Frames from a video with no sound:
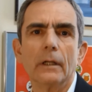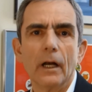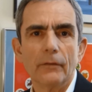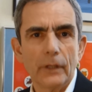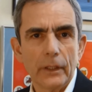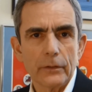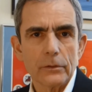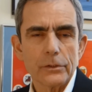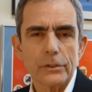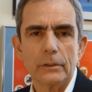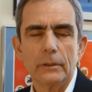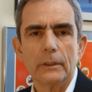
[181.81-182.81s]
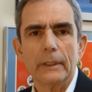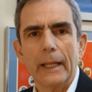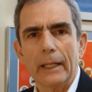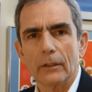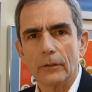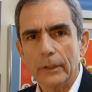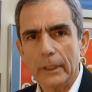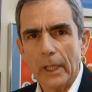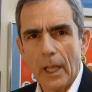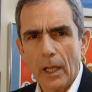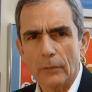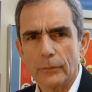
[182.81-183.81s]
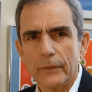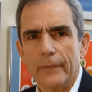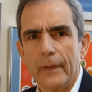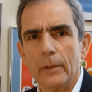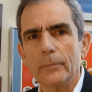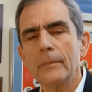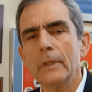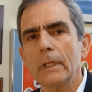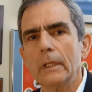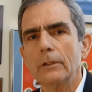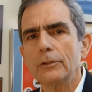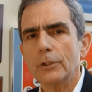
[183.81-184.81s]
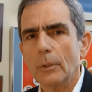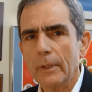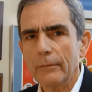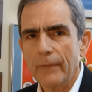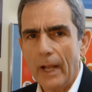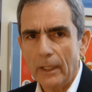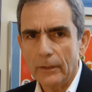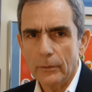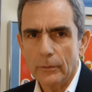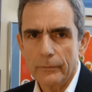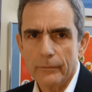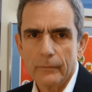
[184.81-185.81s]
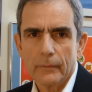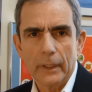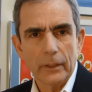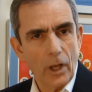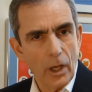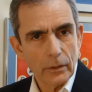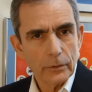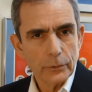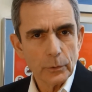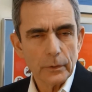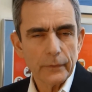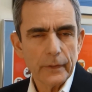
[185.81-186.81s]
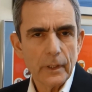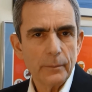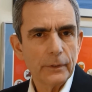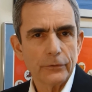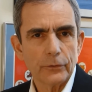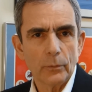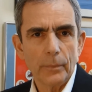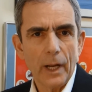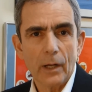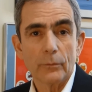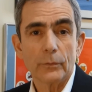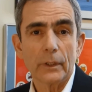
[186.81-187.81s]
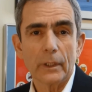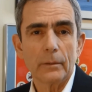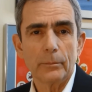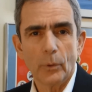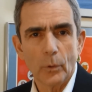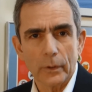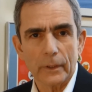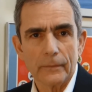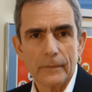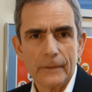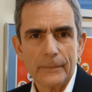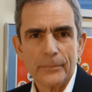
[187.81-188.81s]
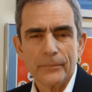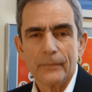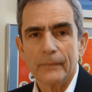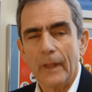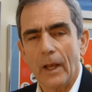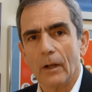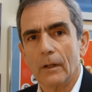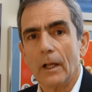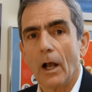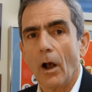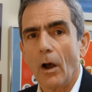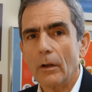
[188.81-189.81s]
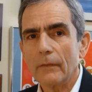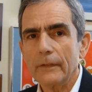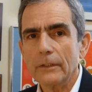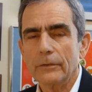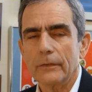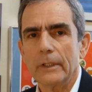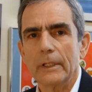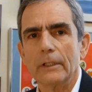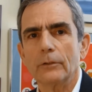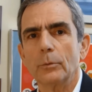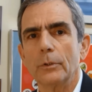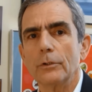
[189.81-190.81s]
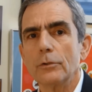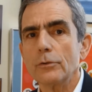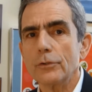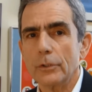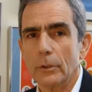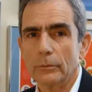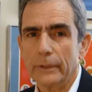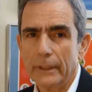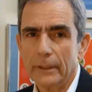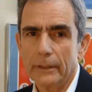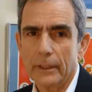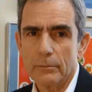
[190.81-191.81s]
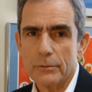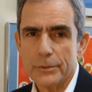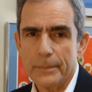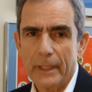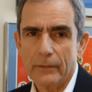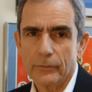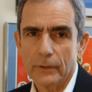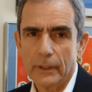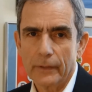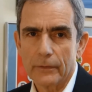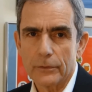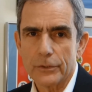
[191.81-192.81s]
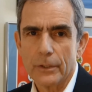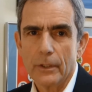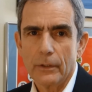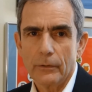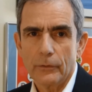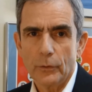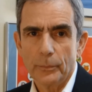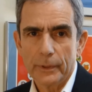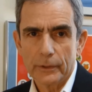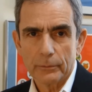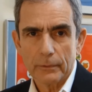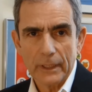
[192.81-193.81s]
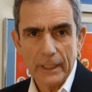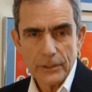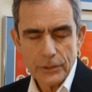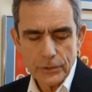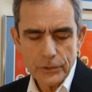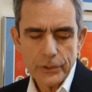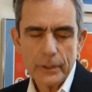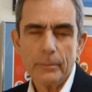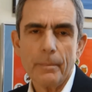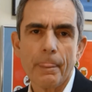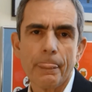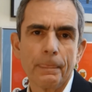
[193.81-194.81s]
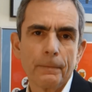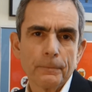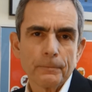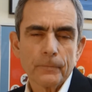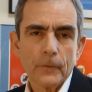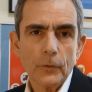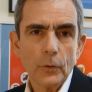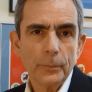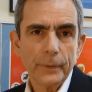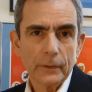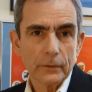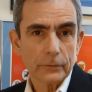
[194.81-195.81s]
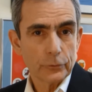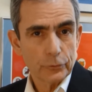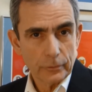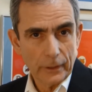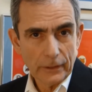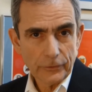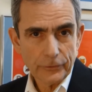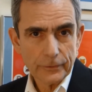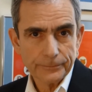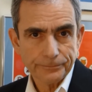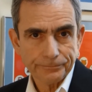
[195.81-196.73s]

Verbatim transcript: of others and looking out for them, showing value and honor toward them is so powerful and important. Now, all of these things, when you show dignity and respect for others, you build a relationship, you build trust,